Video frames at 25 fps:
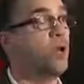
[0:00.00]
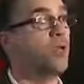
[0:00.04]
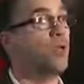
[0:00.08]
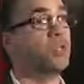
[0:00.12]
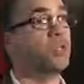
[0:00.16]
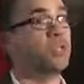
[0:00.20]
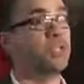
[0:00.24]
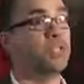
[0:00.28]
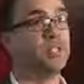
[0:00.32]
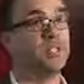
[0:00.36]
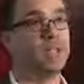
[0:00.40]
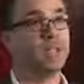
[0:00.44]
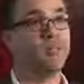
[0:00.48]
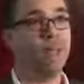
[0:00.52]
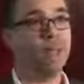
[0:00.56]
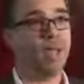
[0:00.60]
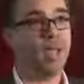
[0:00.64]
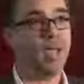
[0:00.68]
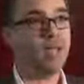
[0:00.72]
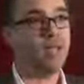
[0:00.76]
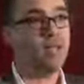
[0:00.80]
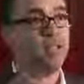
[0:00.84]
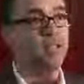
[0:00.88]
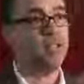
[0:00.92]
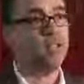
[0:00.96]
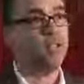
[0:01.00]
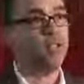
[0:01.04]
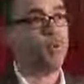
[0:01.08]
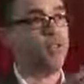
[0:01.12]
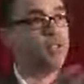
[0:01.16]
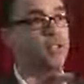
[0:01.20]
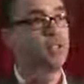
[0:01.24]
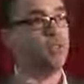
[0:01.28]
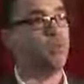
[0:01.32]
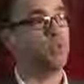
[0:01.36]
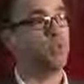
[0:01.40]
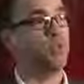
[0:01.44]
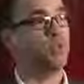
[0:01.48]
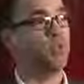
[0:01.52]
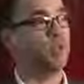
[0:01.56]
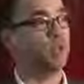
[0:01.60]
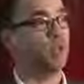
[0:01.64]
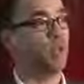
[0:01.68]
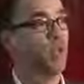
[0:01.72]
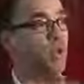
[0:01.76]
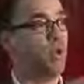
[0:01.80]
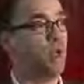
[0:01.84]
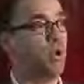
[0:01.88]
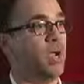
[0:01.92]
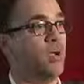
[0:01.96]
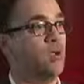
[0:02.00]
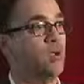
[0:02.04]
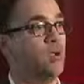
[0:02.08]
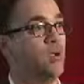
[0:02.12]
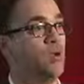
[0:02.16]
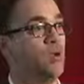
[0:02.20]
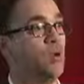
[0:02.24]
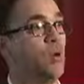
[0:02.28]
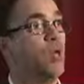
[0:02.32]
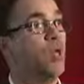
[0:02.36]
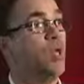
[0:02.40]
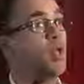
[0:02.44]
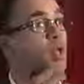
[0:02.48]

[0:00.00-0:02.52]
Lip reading: which is debating this question with people around you.